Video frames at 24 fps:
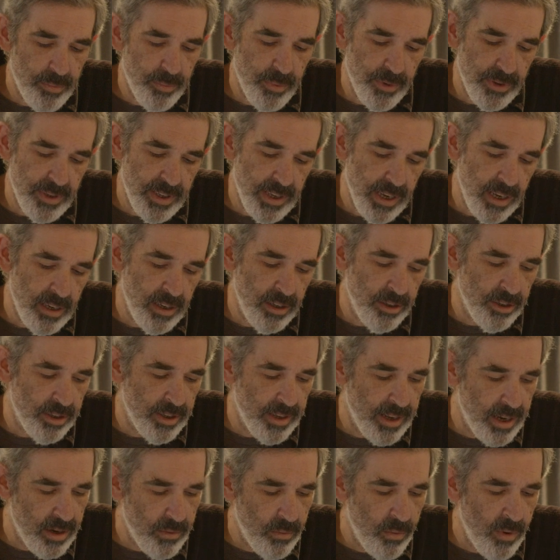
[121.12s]
the percentage
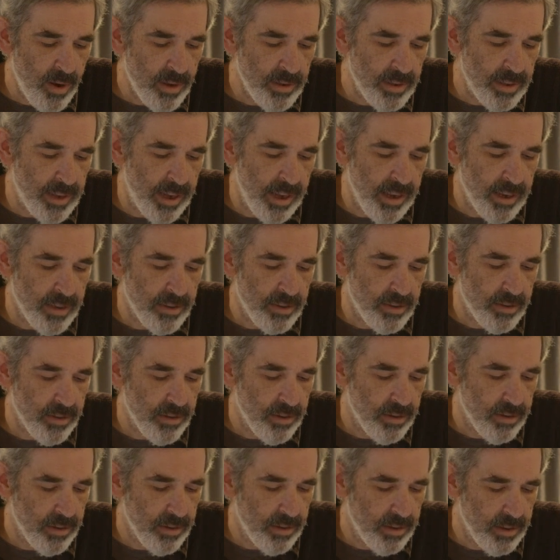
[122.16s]
that it was
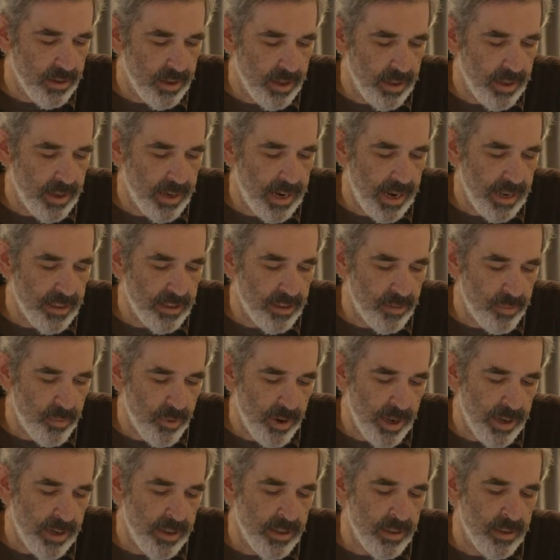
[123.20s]
cancer and it had
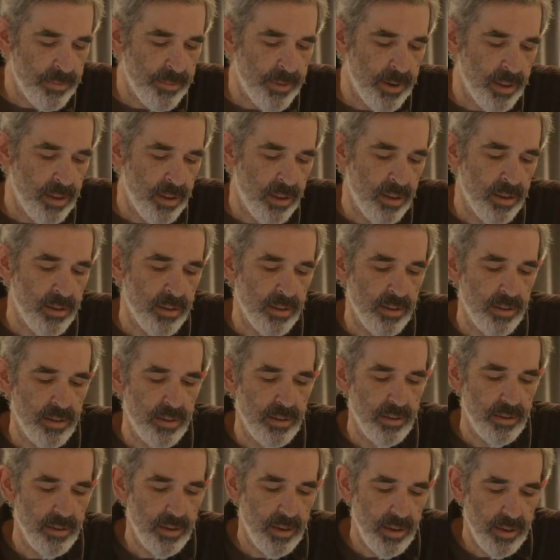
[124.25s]
spread into my
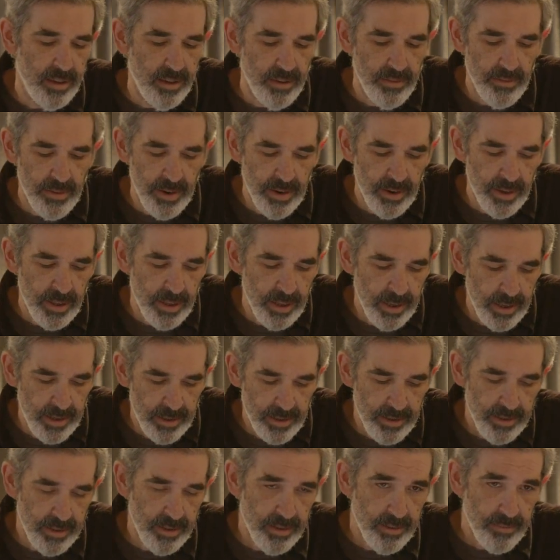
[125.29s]
lungs at the very
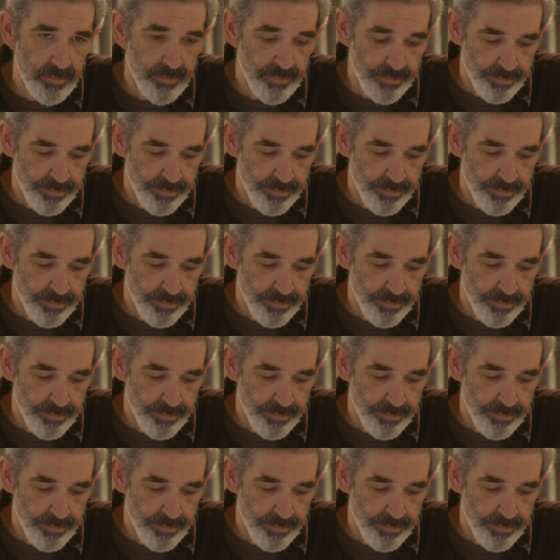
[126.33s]
least.